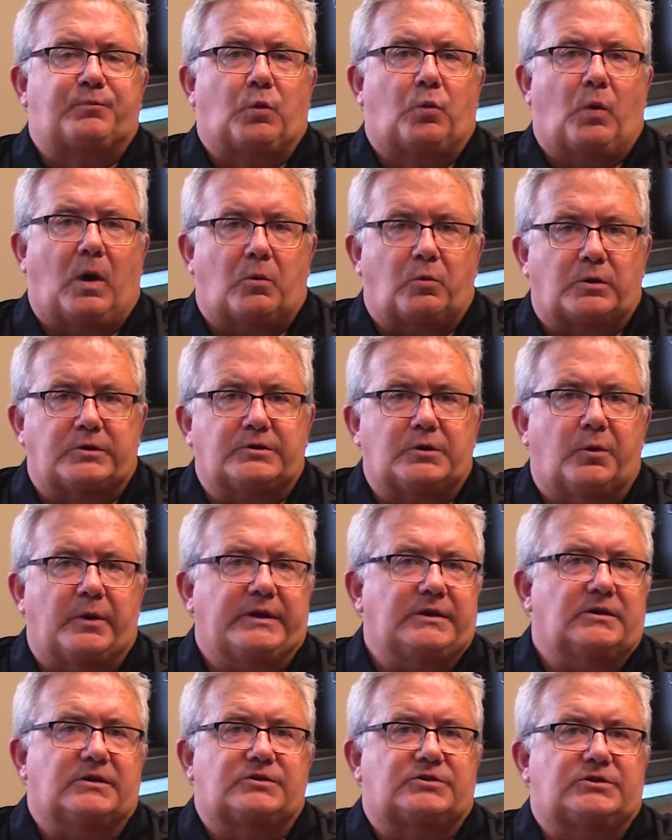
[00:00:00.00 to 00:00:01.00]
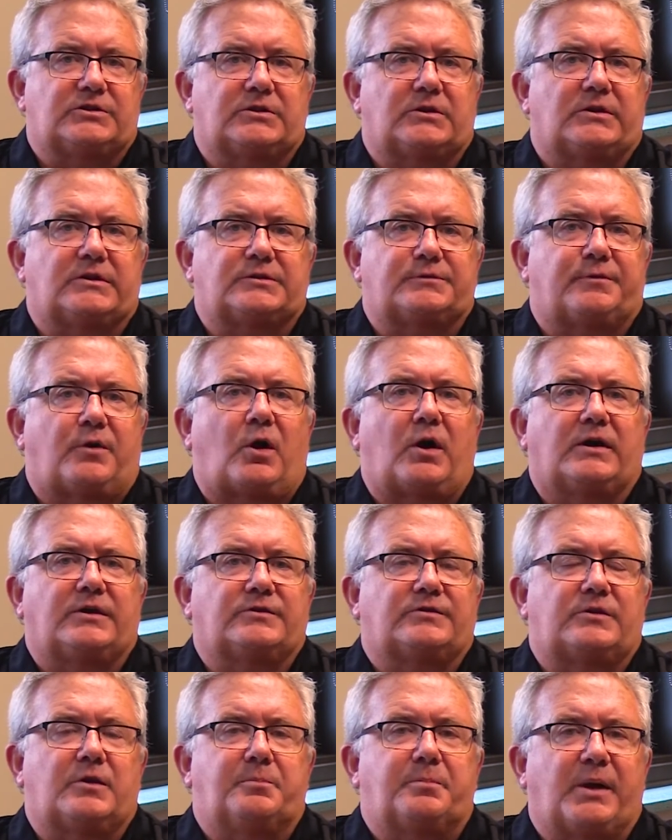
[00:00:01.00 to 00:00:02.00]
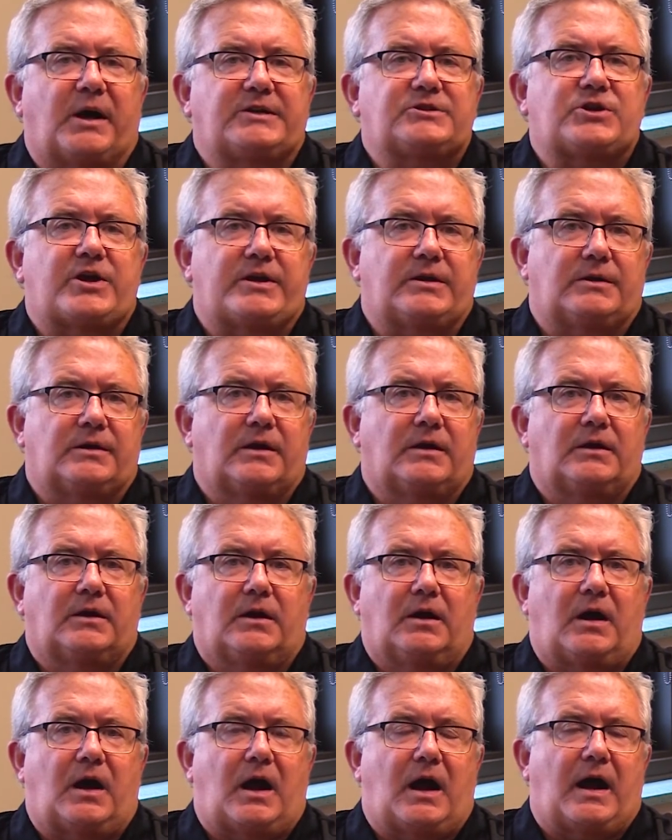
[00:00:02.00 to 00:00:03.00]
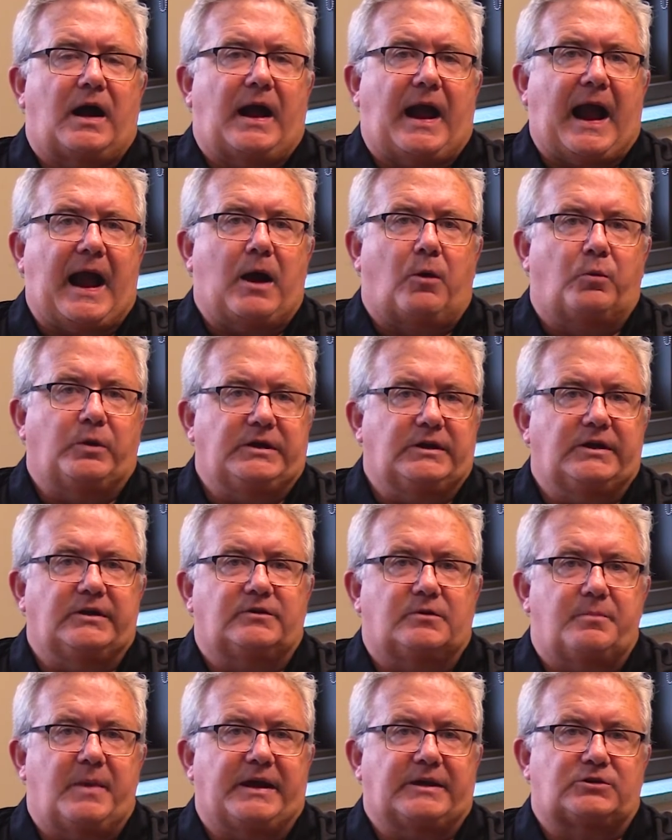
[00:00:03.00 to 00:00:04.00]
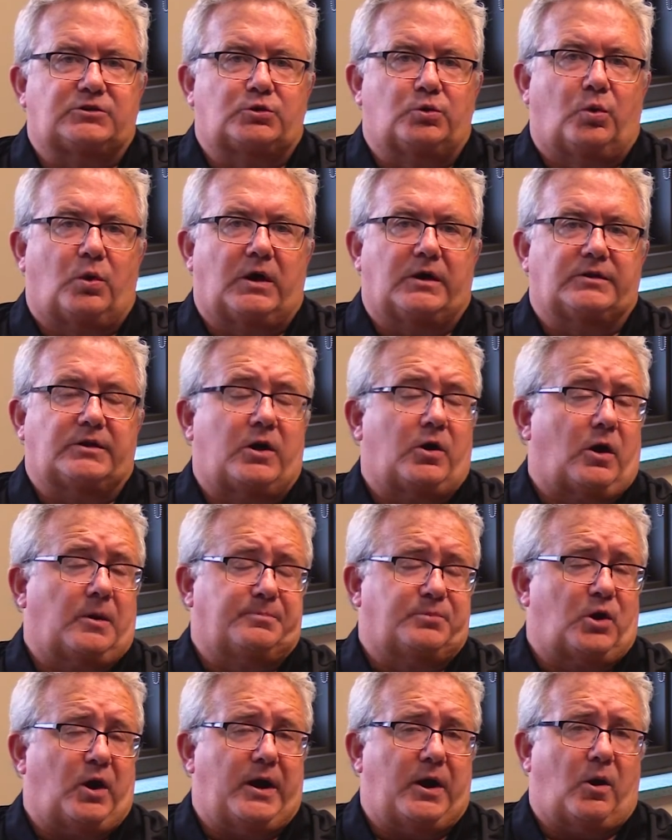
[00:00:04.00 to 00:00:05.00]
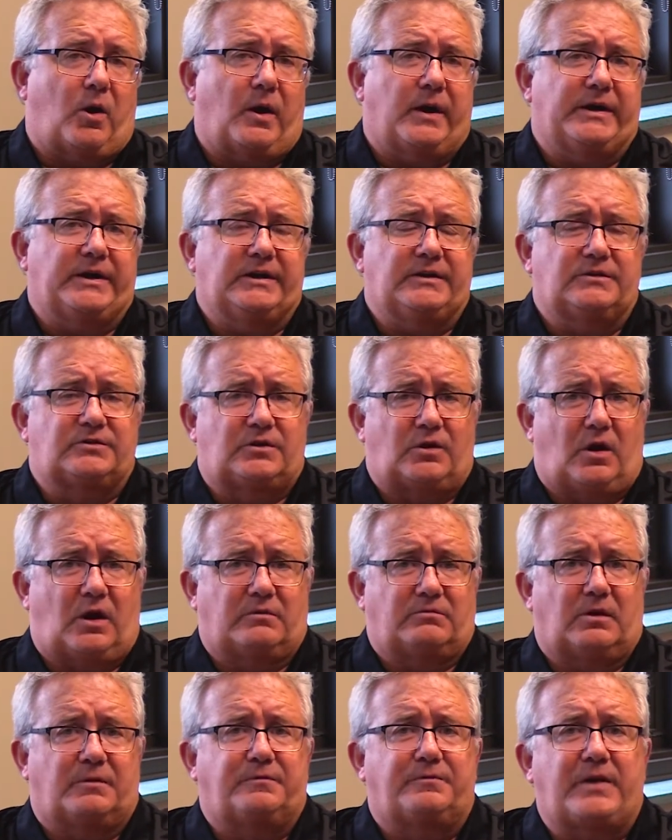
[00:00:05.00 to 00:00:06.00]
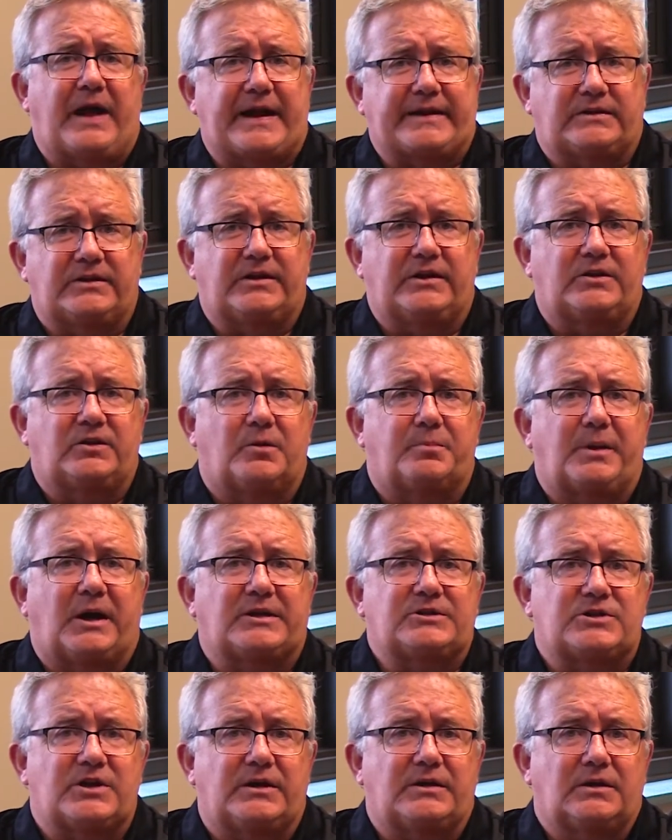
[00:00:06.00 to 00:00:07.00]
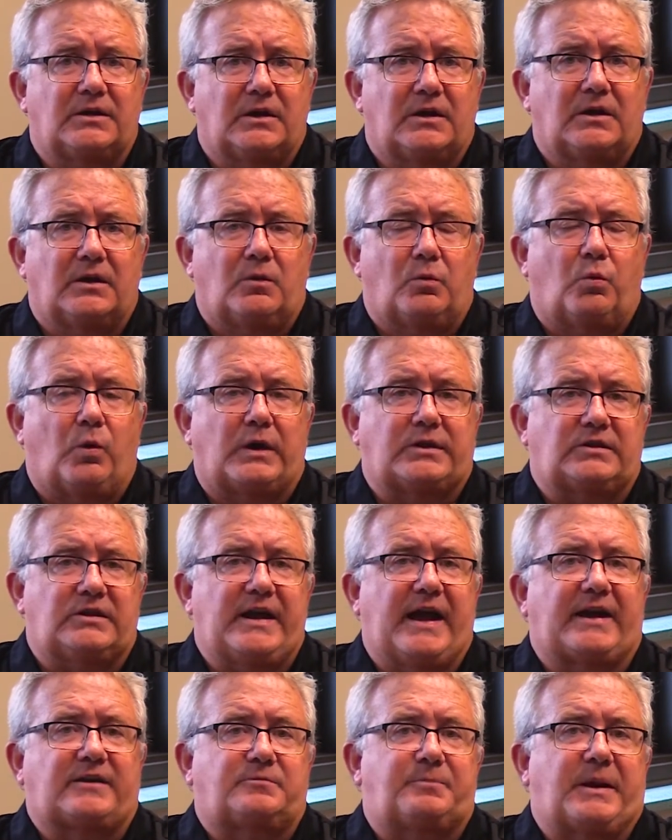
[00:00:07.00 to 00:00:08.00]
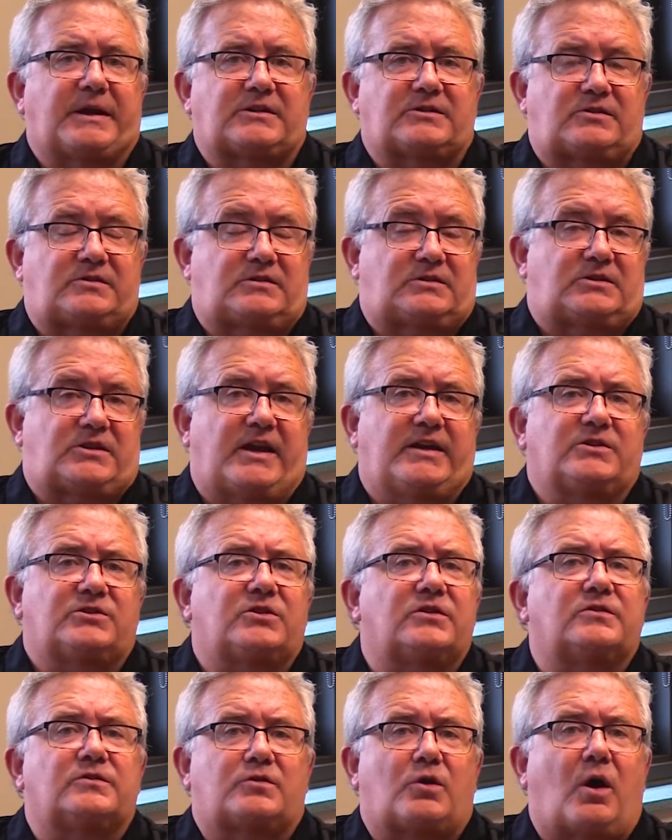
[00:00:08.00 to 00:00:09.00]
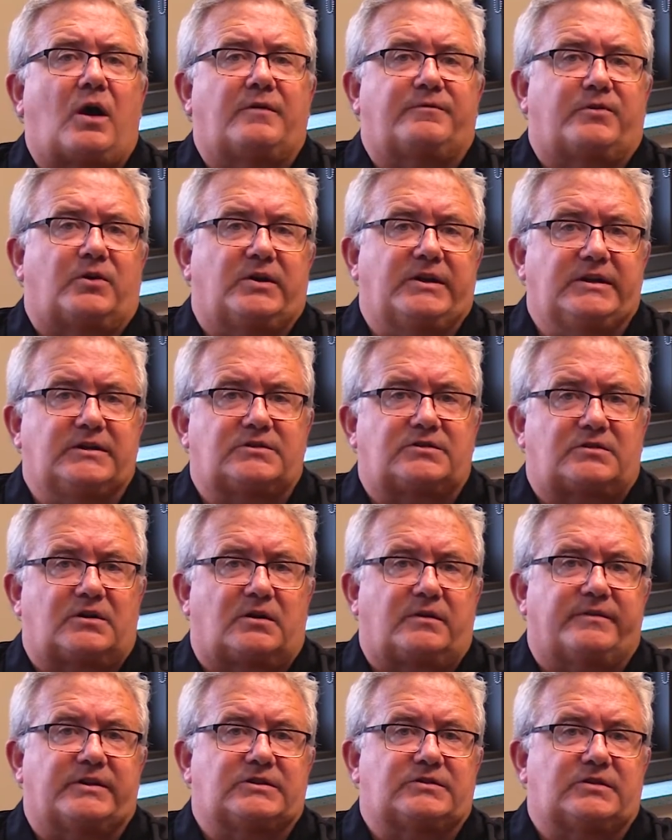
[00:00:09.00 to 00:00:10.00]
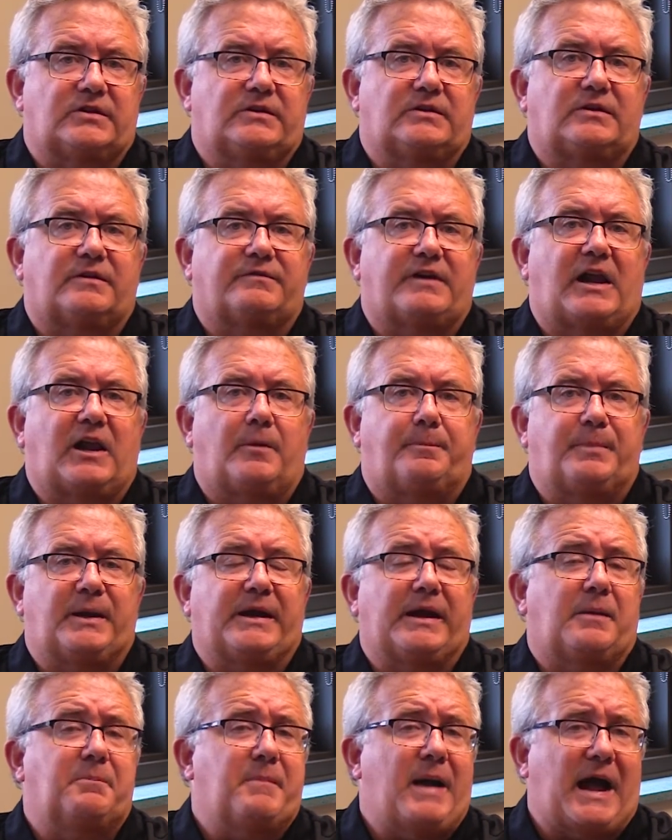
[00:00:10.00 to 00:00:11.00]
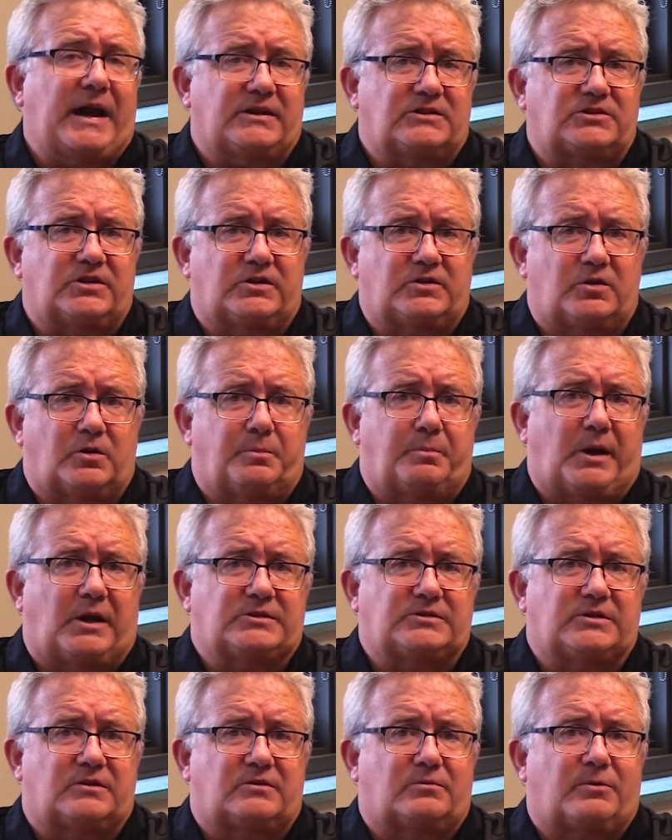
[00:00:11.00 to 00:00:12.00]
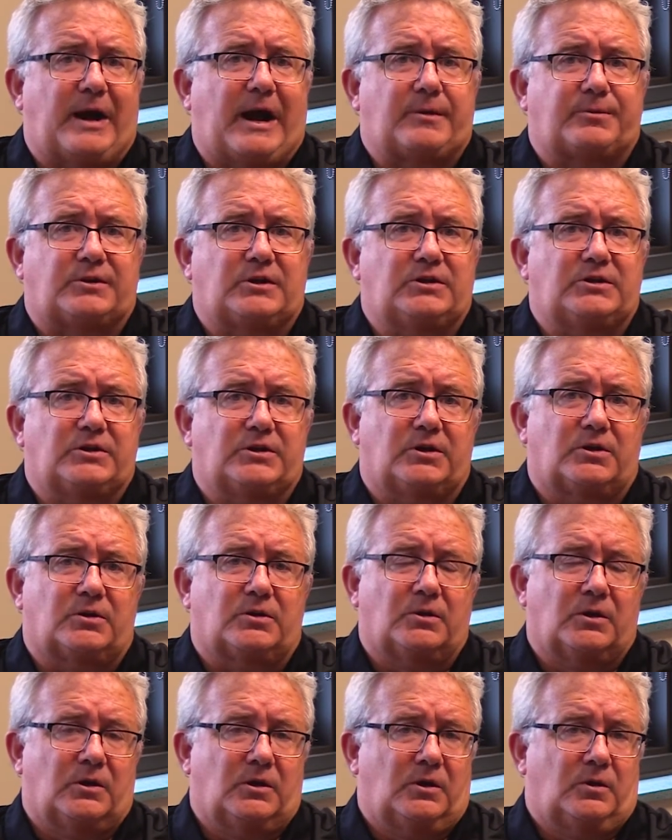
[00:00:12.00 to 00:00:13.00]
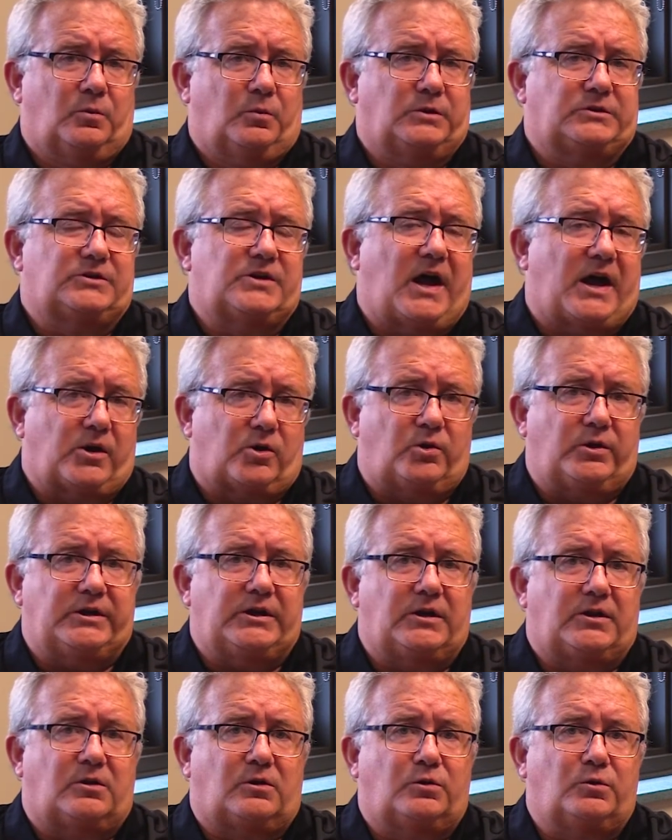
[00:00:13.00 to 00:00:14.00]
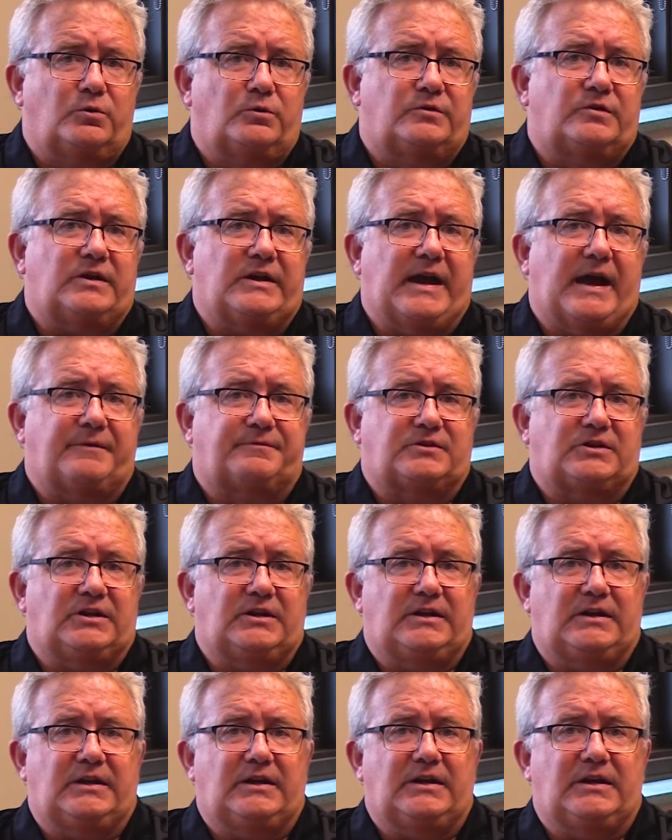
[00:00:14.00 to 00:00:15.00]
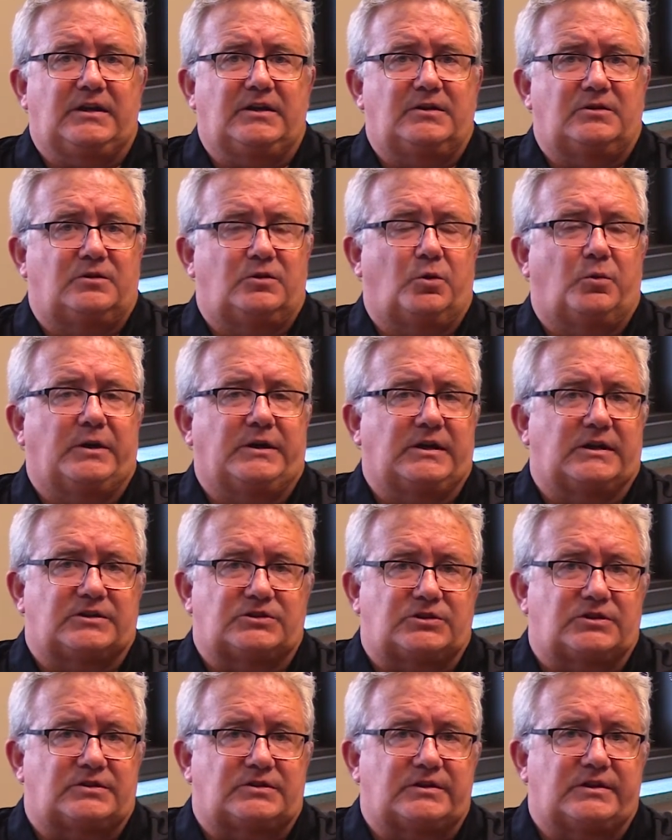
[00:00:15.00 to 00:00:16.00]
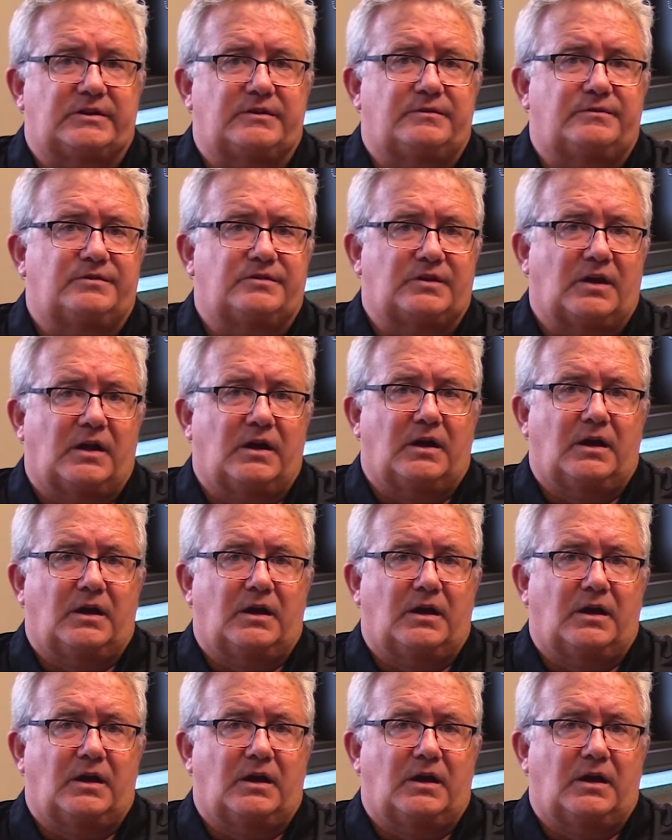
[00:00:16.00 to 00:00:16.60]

what we're doing this year as far as the budget, how we need to make sure that our priorities are reflected in the budget, what the expectations are for each service in developing and managing their budget throughout the year, which not only includes the FTE, new initiatives,